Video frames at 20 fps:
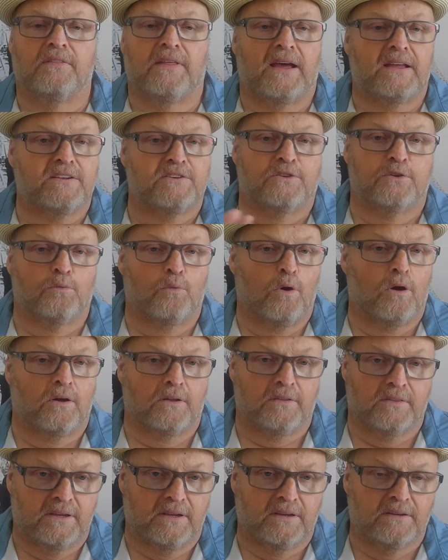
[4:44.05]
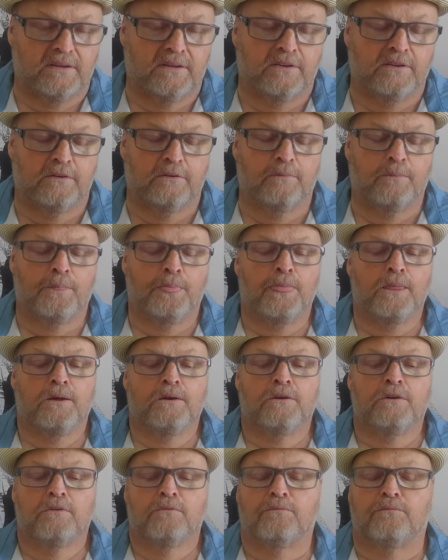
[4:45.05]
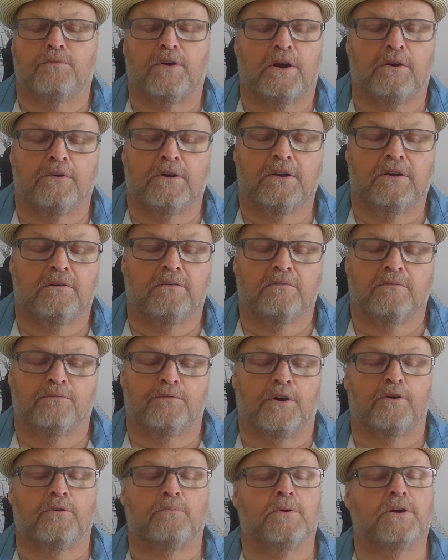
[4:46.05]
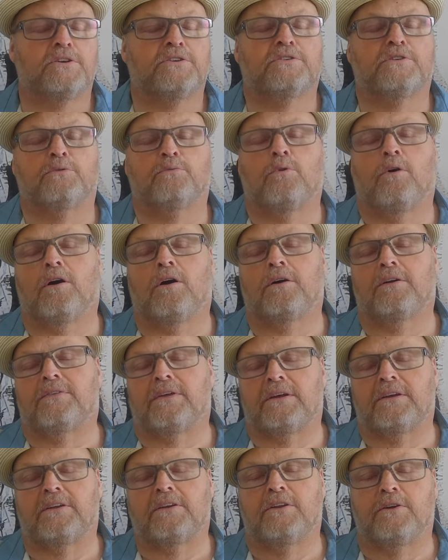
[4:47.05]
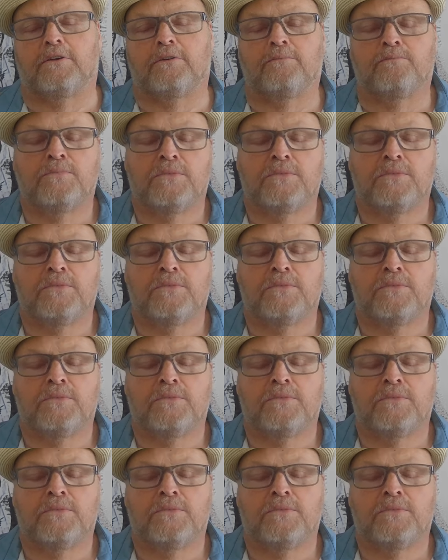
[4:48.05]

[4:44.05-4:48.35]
That's the wrong thing to do. Very, very much the wrong thing to do.